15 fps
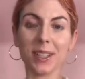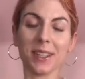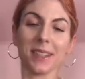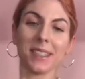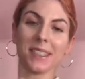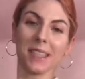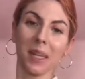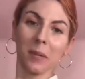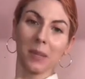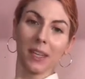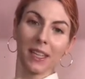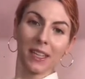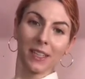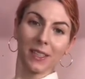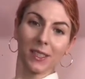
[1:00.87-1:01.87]
and the same
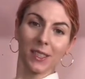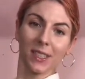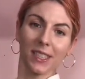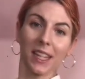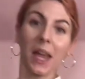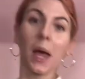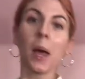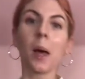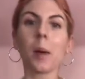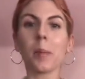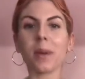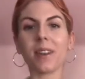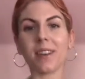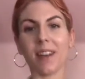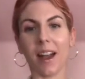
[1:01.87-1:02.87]
heels,
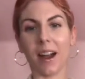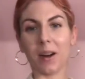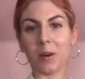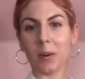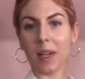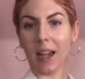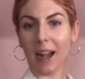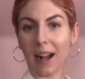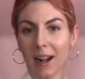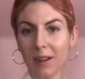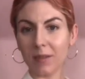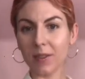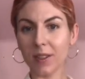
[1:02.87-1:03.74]
but now we have a